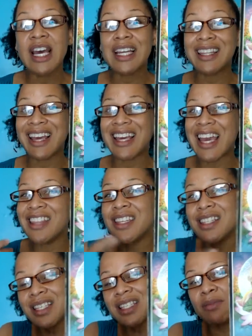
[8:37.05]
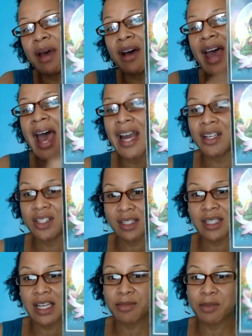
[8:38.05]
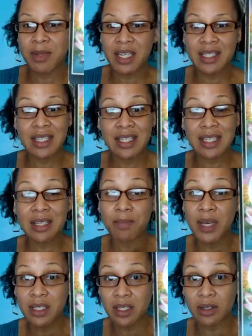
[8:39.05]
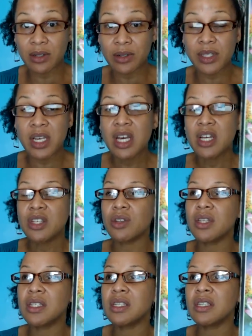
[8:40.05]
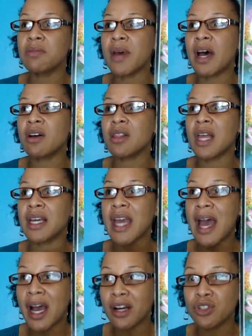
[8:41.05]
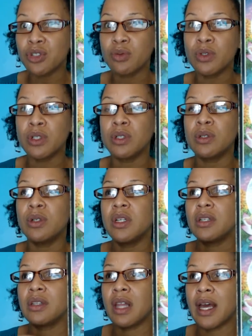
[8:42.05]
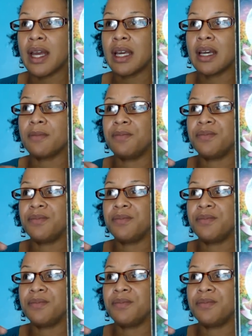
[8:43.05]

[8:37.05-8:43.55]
Like, and this is about action steps, because this is the Pentacles. So this is about like actual like